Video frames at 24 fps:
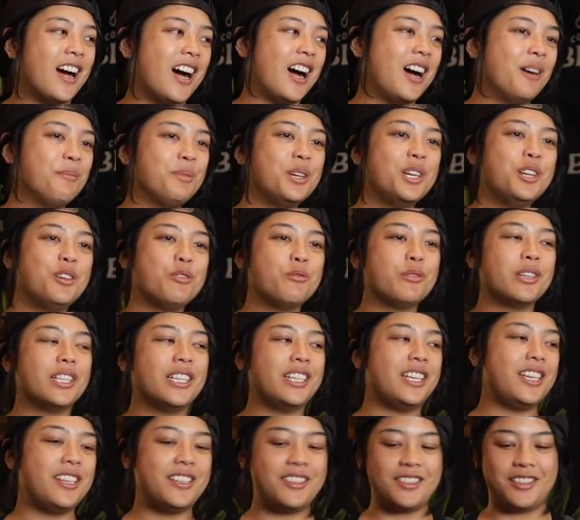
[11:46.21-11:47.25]
I'm going to
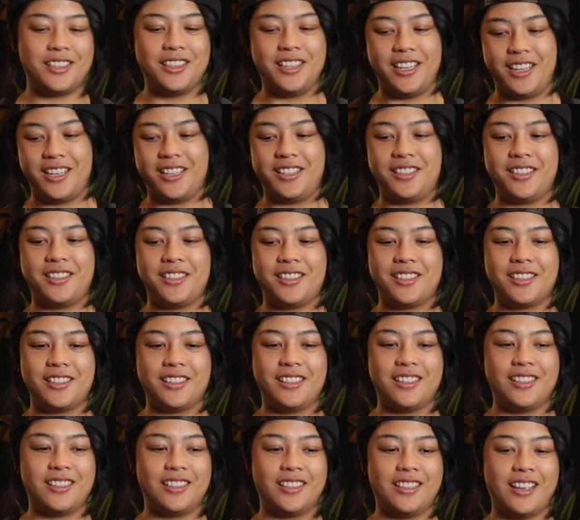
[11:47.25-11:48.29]
release this.
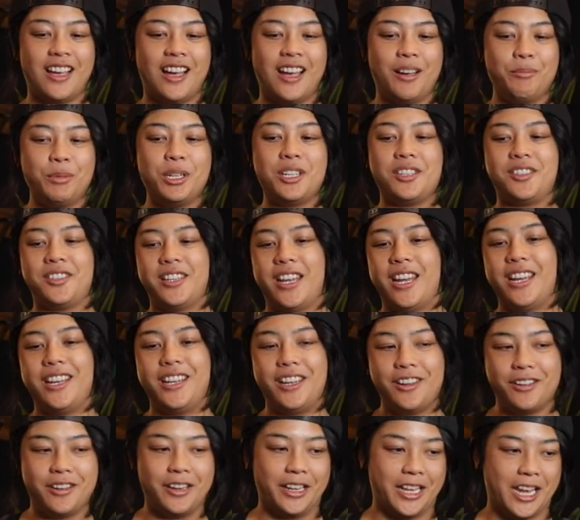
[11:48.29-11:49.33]
I'm going to say it
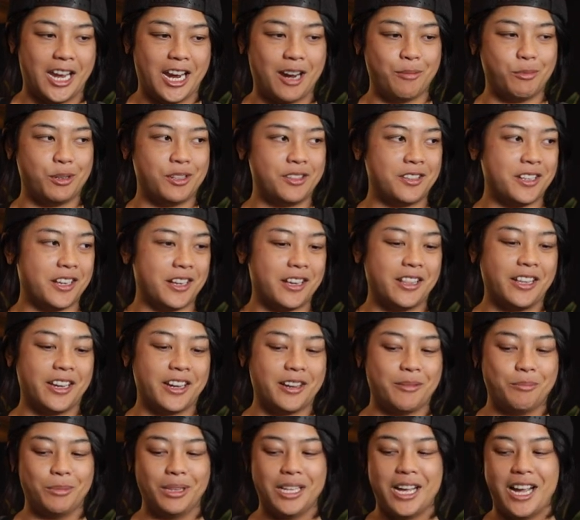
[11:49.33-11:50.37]
here on camera. It's not like
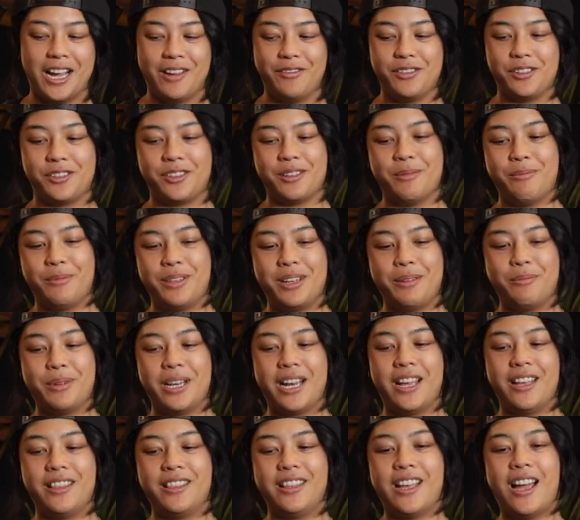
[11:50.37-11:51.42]
I'm live or something,
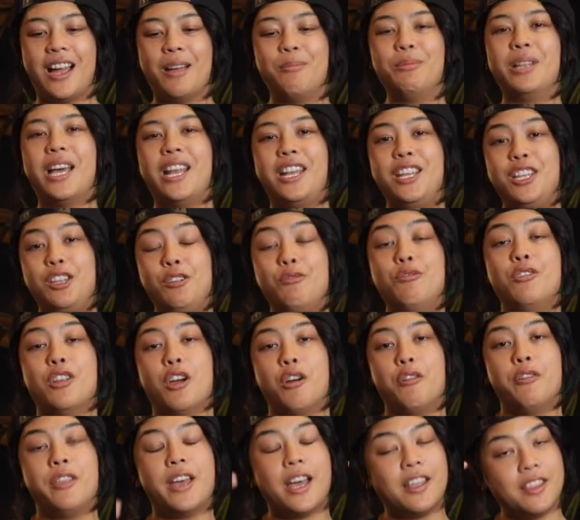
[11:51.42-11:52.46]
but I, I'm letting you
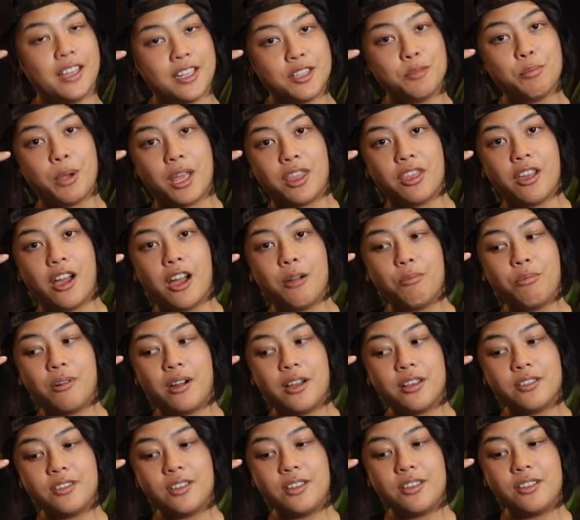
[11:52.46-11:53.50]
know that that's my thought
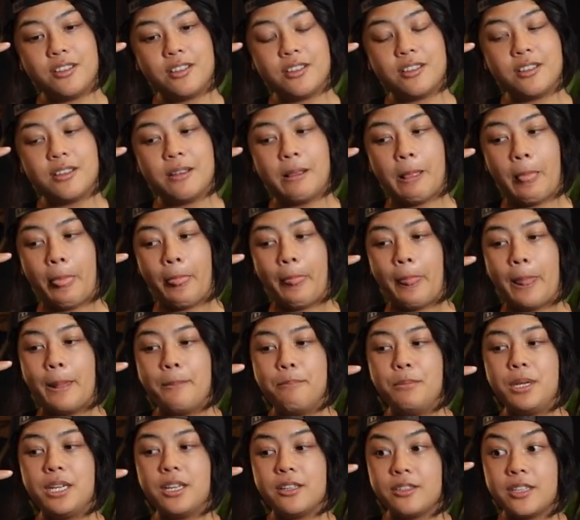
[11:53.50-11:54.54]
process
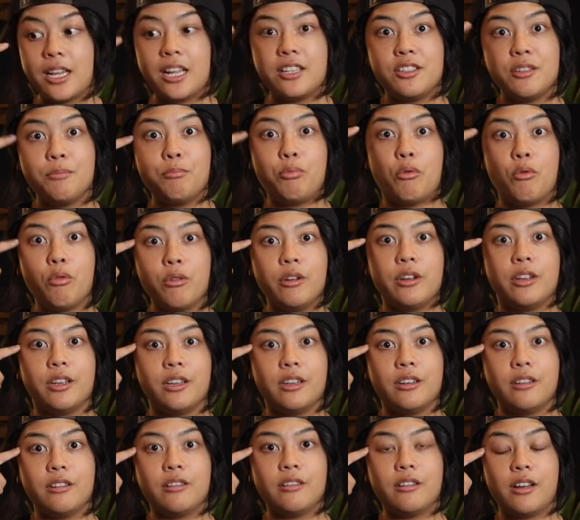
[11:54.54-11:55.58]
because that's
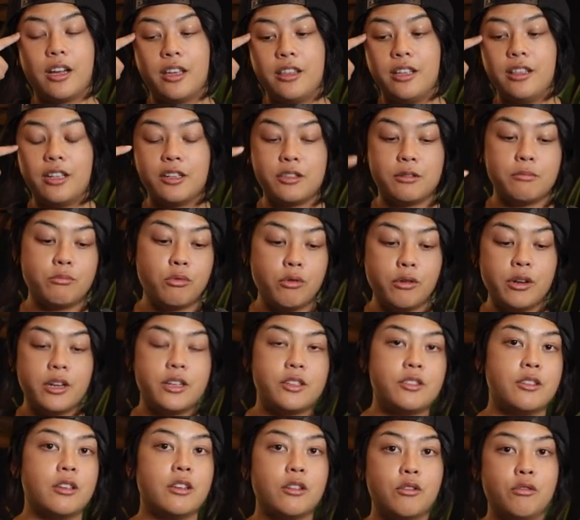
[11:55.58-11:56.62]
important. I think that's important
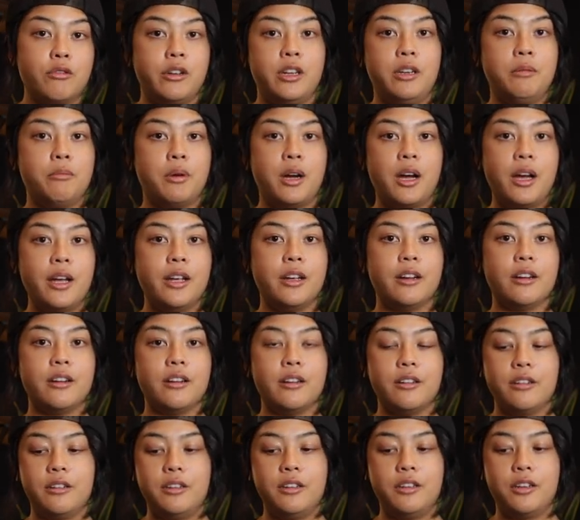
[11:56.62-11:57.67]
as a green
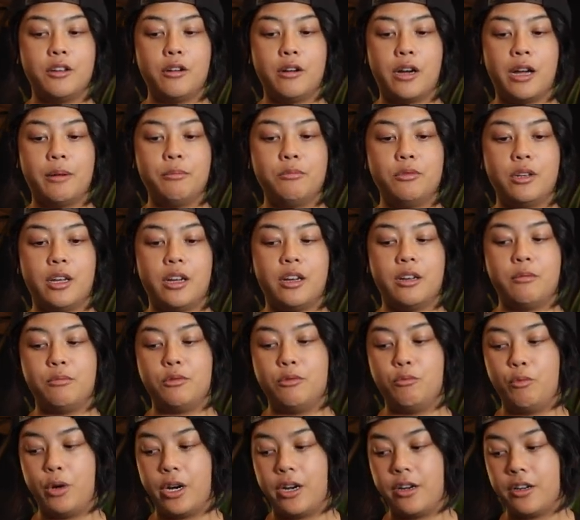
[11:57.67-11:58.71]
buyer. You know, I'm,
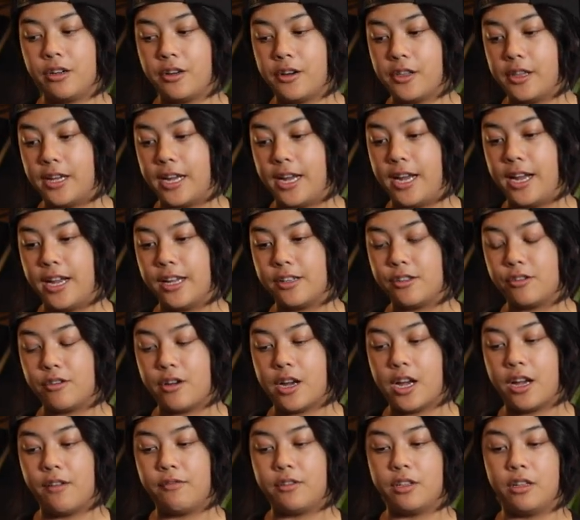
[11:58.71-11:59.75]
I'm wearing all the hats, so
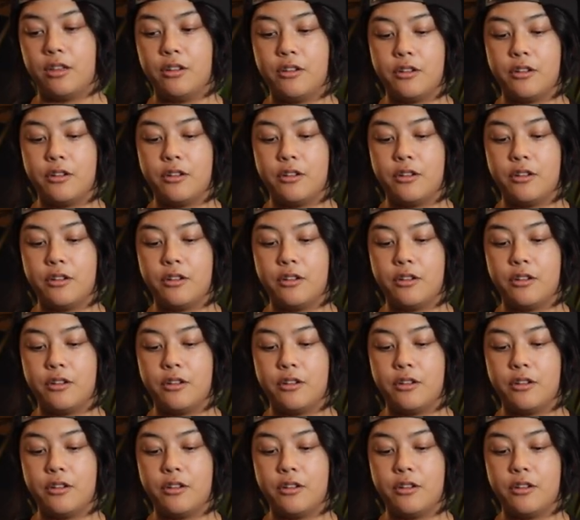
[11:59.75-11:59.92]
I have to